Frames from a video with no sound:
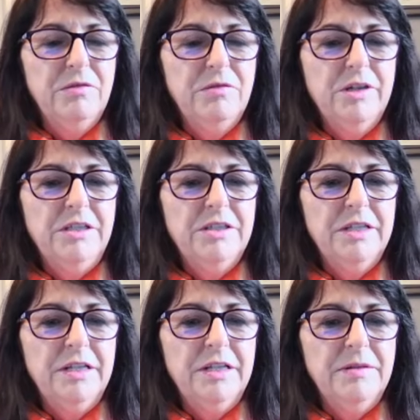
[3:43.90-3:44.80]
great.
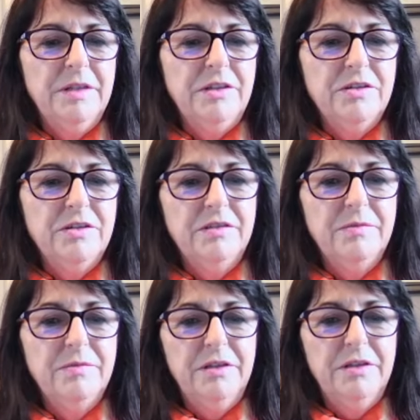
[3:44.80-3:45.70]
It just
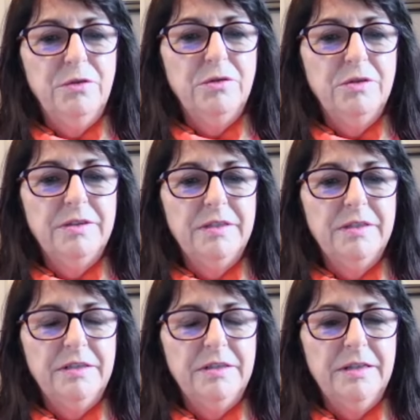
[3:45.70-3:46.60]
gives me a focus,
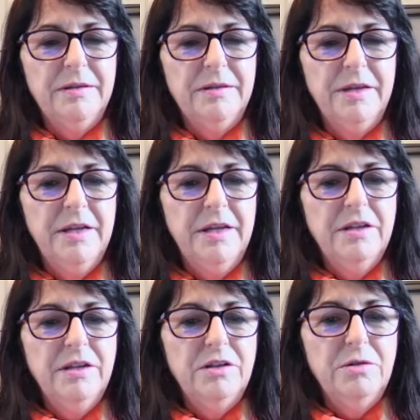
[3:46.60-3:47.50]
and
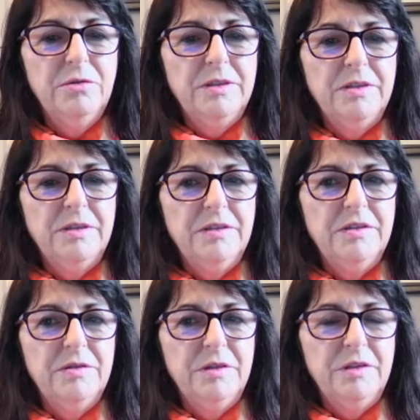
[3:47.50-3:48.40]

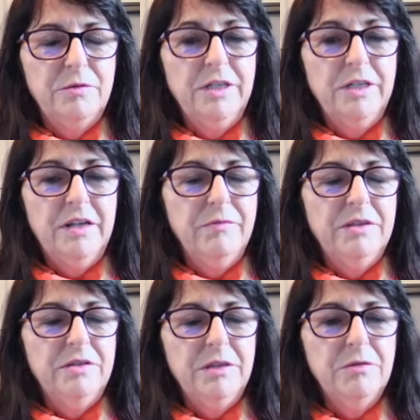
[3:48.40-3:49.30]
it's great to have
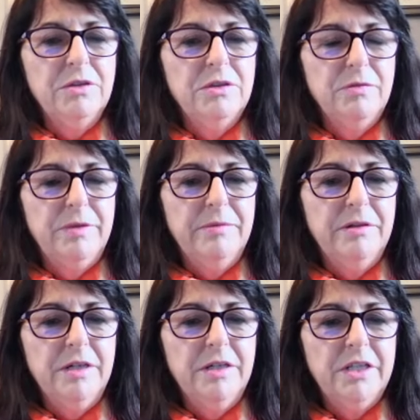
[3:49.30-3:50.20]
met so many wonderful people
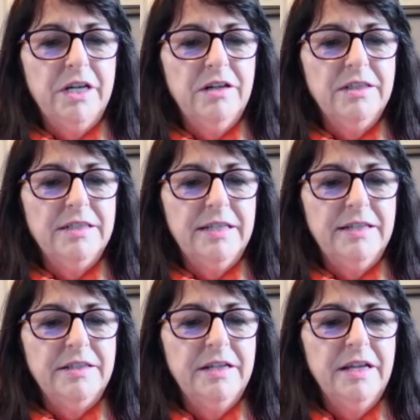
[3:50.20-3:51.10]
around Ireland,
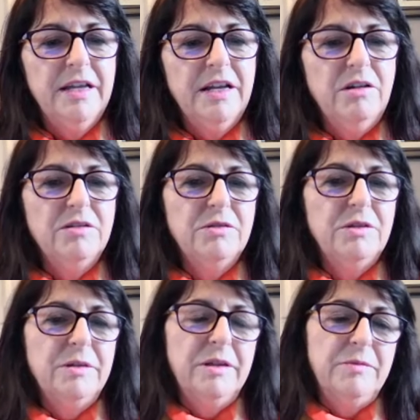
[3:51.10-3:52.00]
and also
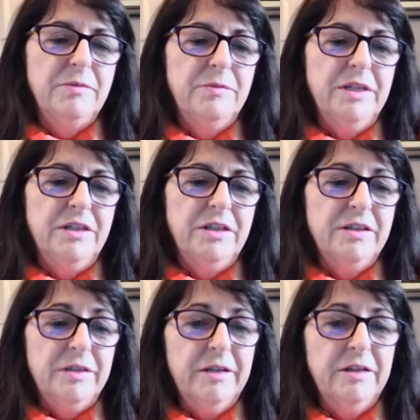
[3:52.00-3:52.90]
it
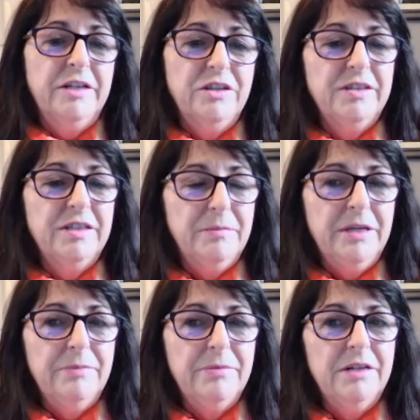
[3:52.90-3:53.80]
lets you see
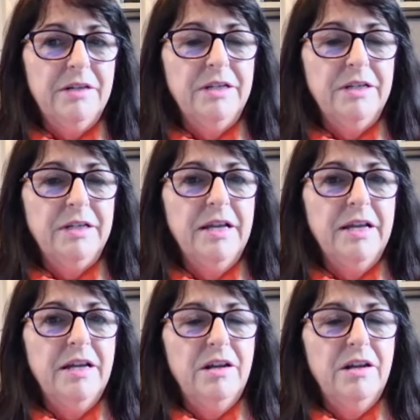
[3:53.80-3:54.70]
people living
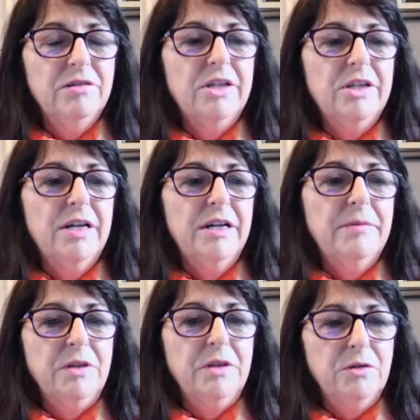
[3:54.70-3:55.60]
a long
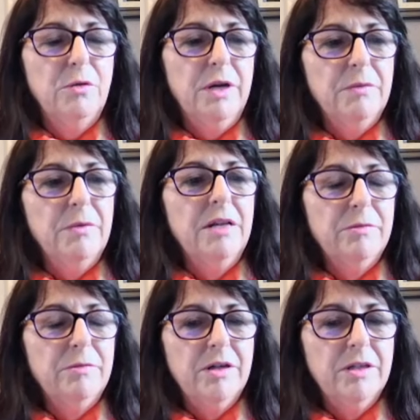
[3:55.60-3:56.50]
time, quite well
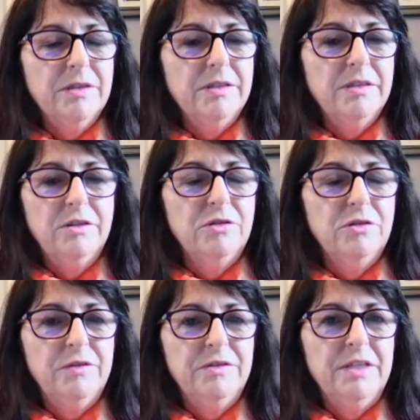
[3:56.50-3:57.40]
with Parkinson's,
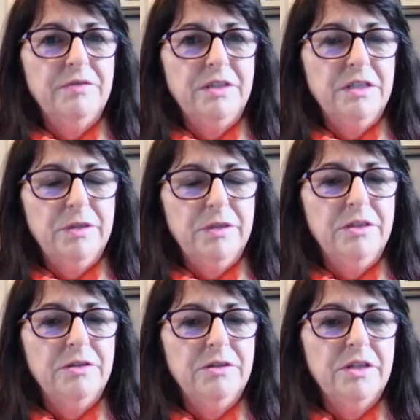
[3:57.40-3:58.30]
17 or
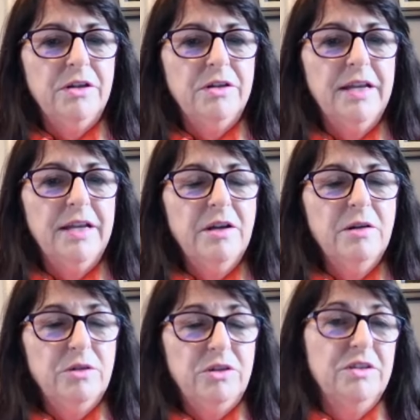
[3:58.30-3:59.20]
20 years on,
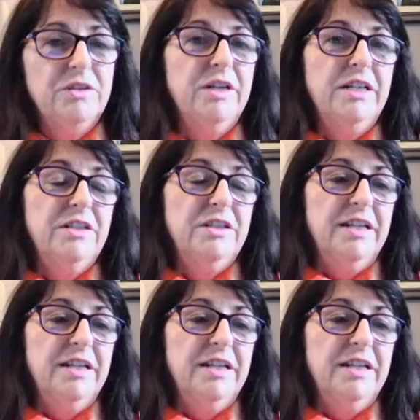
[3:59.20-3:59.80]
which is great.